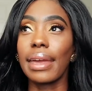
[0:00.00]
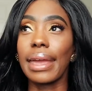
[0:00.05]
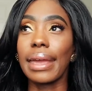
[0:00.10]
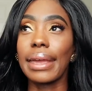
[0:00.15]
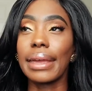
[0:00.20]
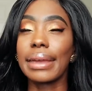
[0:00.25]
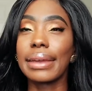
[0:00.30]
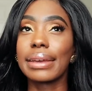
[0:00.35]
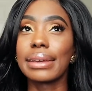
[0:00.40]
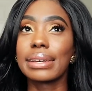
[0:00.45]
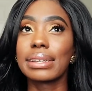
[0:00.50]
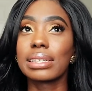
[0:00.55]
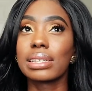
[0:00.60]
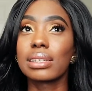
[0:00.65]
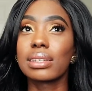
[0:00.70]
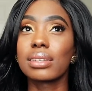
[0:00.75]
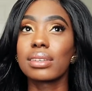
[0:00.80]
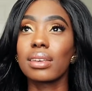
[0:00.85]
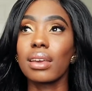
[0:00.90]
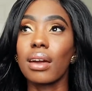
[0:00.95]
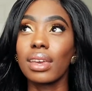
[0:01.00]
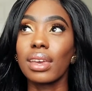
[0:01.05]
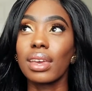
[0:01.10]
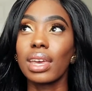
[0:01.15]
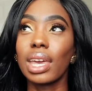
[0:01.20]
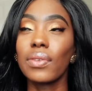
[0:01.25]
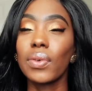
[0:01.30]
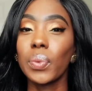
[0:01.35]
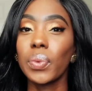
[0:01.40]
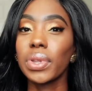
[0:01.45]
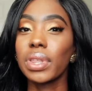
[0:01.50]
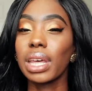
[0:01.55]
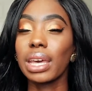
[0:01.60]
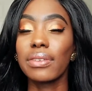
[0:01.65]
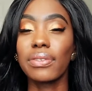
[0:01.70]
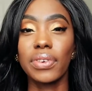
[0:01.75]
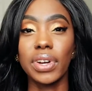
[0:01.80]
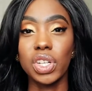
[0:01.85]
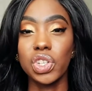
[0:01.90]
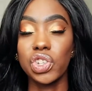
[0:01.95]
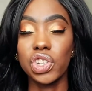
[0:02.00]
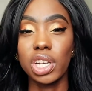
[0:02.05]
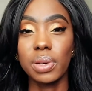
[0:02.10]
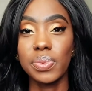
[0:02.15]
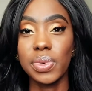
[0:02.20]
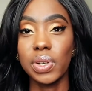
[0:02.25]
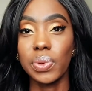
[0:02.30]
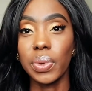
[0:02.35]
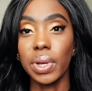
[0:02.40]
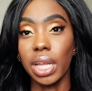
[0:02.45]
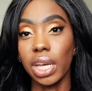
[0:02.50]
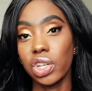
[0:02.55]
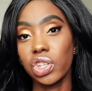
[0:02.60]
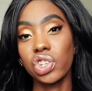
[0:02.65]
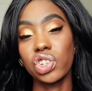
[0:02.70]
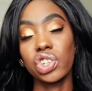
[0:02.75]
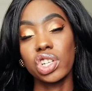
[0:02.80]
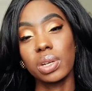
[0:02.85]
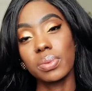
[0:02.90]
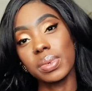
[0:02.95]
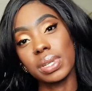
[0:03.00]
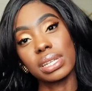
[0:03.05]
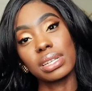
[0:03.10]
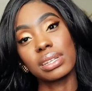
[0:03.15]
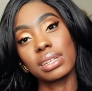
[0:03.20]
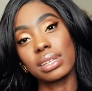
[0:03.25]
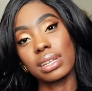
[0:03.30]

And even with like friendships and relationships and